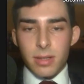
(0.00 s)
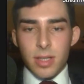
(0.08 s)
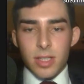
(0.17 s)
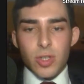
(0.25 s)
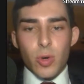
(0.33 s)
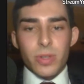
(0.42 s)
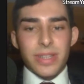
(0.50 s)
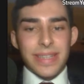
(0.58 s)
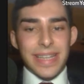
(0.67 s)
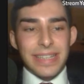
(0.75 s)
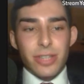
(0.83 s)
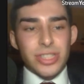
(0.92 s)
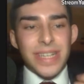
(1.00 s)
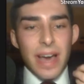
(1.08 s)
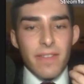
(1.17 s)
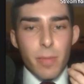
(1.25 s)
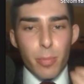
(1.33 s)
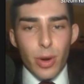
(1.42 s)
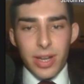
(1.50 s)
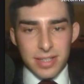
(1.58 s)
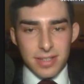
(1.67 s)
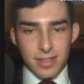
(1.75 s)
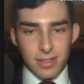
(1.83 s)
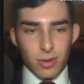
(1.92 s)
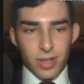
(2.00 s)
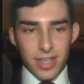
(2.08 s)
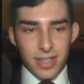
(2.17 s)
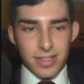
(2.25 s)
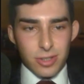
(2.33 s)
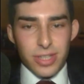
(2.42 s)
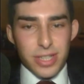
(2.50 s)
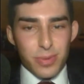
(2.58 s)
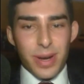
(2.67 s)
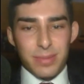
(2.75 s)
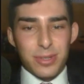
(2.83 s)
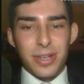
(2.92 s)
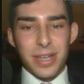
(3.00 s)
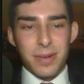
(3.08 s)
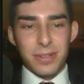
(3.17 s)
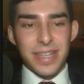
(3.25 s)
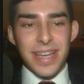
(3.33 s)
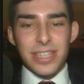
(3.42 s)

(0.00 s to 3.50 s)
So it doesn't have a price, okay? So this is what I'm talking about.